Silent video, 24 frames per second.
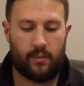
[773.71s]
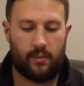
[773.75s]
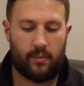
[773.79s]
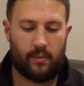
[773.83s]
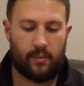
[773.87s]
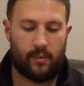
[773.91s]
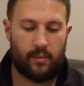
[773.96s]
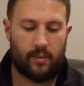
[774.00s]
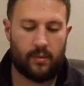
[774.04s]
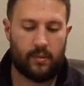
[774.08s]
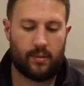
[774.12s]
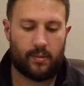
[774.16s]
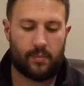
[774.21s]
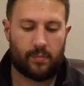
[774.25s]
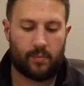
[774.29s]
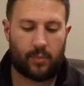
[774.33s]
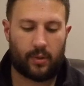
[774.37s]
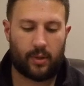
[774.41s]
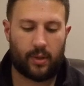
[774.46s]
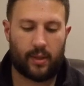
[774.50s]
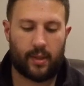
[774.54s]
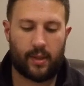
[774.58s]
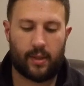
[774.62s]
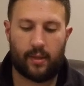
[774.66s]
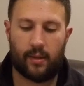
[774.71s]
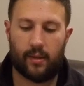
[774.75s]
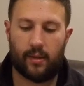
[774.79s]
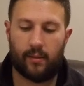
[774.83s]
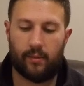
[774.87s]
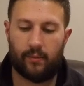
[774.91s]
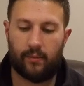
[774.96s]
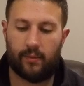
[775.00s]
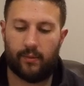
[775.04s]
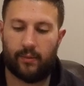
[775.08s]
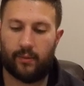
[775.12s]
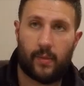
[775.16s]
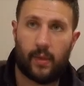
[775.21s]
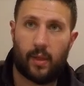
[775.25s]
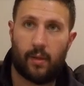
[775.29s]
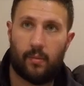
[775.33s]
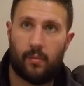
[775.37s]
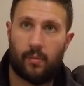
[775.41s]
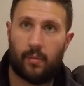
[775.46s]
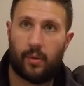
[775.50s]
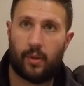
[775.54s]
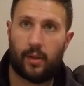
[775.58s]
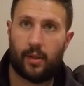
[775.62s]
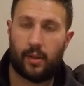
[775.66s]
there's plenty
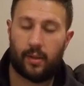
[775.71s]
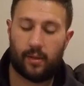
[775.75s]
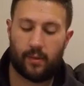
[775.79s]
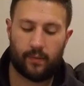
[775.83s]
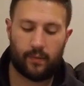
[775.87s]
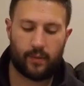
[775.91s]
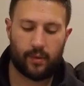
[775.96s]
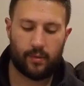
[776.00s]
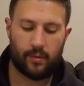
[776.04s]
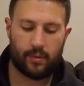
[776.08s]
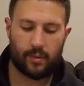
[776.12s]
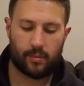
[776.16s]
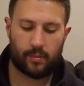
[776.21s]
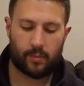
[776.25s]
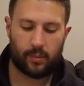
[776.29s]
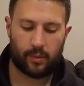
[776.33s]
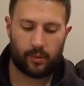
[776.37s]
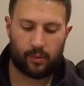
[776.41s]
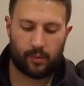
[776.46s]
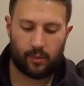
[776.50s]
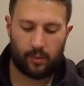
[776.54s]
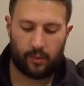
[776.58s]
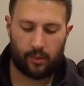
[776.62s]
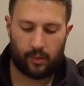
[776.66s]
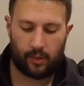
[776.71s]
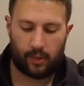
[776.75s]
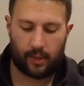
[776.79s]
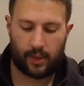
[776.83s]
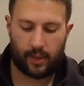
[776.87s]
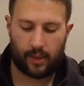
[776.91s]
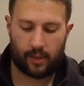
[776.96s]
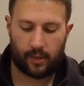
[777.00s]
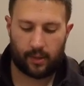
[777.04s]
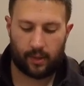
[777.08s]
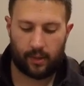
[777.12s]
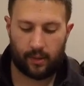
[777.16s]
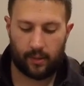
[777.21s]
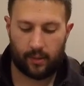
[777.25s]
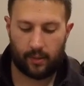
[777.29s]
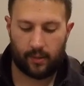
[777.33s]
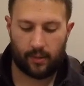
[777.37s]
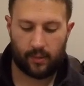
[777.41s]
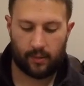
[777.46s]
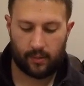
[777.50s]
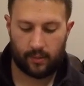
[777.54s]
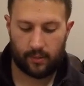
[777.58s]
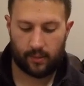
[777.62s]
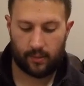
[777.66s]
of usable length here.
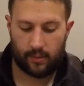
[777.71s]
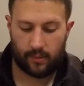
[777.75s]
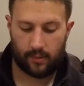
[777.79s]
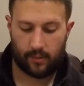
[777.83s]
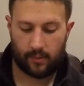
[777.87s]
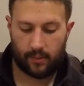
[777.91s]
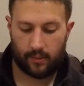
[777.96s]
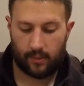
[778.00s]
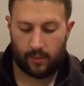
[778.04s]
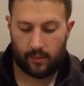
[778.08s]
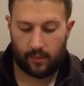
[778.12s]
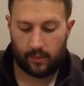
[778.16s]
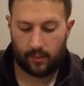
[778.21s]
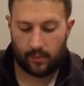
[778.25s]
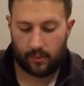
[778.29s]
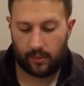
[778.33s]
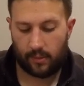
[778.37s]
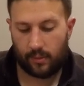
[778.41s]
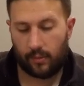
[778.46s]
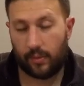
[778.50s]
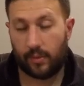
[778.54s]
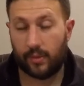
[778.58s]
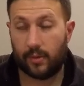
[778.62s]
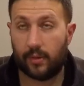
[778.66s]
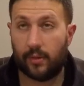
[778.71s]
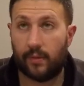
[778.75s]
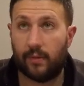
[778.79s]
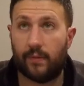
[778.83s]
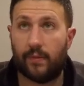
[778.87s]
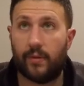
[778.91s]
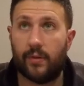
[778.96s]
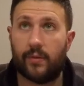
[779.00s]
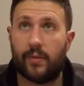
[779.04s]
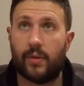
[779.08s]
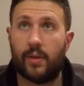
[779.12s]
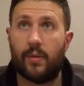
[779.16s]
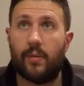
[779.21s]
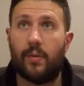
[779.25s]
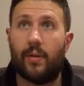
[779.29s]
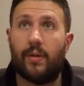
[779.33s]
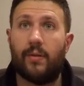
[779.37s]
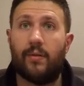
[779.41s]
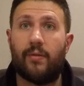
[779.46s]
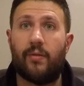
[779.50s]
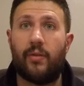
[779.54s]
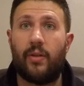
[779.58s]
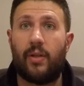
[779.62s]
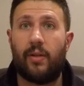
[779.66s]
251
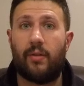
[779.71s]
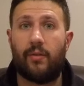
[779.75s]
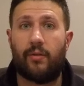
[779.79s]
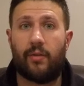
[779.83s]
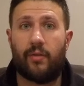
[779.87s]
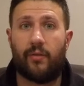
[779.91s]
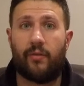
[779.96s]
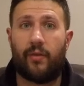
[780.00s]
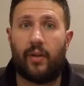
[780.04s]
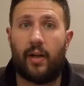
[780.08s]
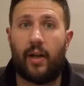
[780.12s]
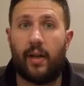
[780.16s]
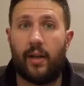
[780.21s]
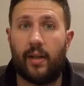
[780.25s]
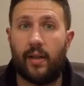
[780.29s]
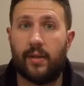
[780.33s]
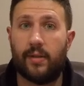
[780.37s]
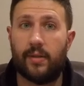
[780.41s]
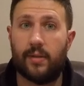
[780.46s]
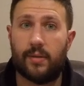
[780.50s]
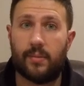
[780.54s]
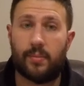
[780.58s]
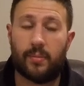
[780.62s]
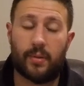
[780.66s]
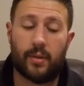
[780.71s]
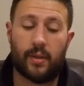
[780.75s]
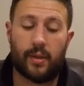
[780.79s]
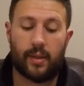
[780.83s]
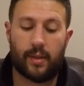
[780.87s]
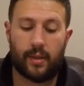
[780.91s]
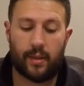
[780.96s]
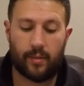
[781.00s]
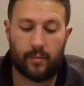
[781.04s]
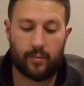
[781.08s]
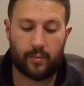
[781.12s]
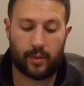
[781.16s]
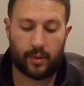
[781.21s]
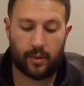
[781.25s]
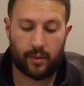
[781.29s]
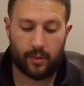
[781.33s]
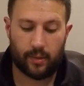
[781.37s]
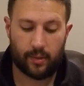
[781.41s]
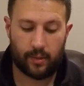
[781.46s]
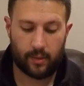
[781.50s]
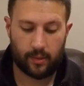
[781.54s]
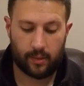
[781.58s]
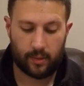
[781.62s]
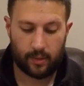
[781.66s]
feet for fine edge is pretty damn
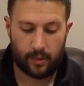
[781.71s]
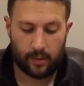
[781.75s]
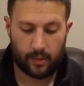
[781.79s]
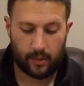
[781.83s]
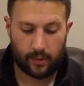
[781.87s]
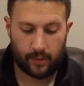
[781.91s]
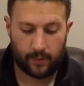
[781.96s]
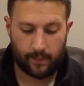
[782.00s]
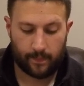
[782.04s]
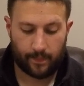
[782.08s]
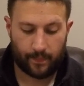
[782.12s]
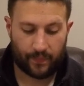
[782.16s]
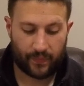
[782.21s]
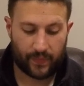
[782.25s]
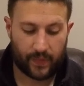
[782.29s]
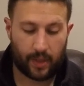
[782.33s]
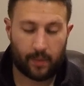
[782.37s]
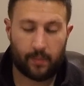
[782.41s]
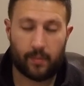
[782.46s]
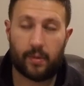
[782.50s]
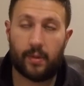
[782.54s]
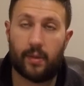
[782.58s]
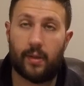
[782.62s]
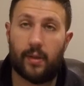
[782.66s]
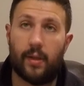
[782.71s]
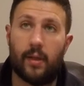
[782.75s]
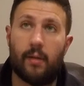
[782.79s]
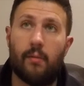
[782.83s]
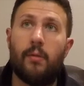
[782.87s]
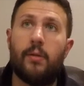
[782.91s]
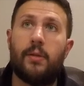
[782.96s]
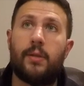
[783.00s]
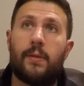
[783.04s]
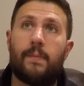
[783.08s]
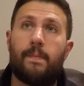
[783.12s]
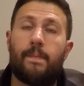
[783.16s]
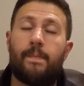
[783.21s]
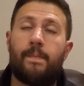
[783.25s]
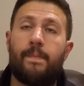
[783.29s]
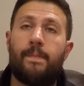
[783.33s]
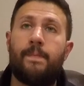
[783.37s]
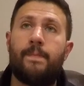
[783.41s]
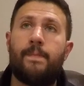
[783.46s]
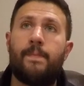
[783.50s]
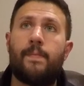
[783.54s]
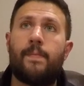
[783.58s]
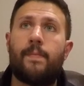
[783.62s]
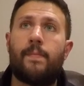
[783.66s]
good. I mean, it was
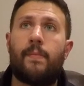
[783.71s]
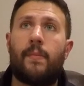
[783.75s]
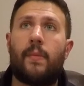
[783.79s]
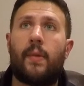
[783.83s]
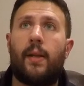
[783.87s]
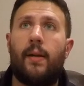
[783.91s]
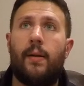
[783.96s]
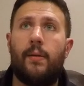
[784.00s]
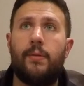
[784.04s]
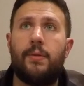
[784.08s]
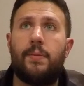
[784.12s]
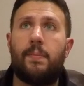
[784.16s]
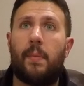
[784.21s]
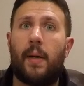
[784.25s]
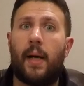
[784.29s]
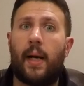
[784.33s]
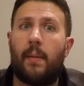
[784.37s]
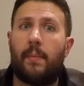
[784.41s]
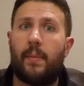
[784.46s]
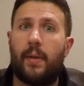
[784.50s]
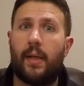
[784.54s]
popping